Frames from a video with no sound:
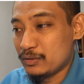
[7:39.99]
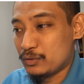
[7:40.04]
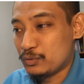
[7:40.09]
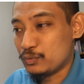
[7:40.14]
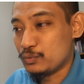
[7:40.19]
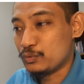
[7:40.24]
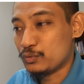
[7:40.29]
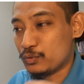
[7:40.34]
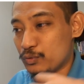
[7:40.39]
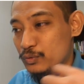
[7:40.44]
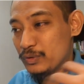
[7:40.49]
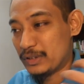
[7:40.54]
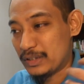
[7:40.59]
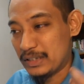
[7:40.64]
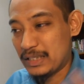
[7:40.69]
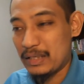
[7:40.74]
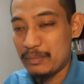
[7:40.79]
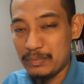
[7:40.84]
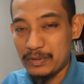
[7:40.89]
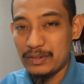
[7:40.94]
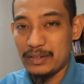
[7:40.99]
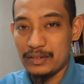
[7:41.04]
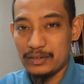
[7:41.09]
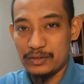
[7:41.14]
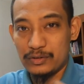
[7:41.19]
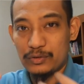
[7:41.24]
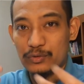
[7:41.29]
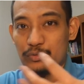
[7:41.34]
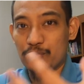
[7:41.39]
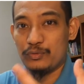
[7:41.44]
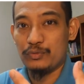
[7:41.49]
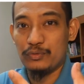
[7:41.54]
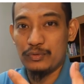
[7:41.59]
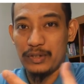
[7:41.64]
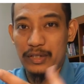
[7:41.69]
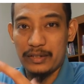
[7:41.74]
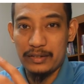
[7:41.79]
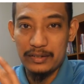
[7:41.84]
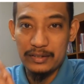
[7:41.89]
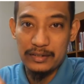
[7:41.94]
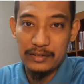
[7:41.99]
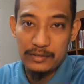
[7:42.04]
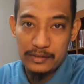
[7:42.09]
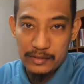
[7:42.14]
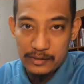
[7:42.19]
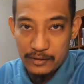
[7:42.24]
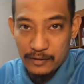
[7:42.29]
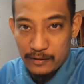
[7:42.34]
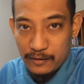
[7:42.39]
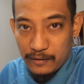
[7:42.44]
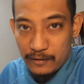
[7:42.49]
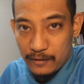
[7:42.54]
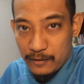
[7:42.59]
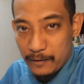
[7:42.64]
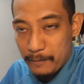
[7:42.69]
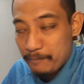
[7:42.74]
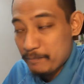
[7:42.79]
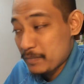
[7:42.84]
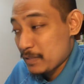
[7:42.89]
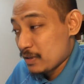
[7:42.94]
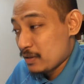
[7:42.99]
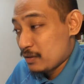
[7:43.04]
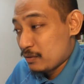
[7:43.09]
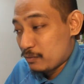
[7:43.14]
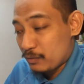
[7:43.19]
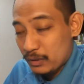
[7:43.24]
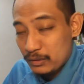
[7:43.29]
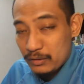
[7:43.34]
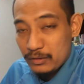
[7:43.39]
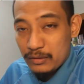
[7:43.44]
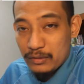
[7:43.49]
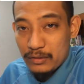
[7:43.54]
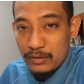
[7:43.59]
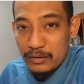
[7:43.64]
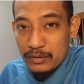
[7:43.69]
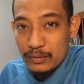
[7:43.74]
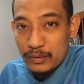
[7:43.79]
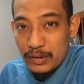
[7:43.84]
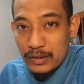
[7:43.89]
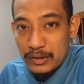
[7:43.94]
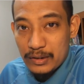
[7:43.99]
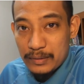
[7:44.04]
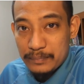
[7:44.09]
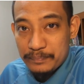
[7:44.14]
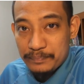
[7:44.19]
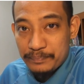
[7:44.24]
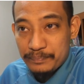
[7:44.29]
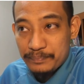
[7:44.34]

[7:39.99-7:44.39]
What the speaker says: to enable us to do that, inshallah. Wallahu alam.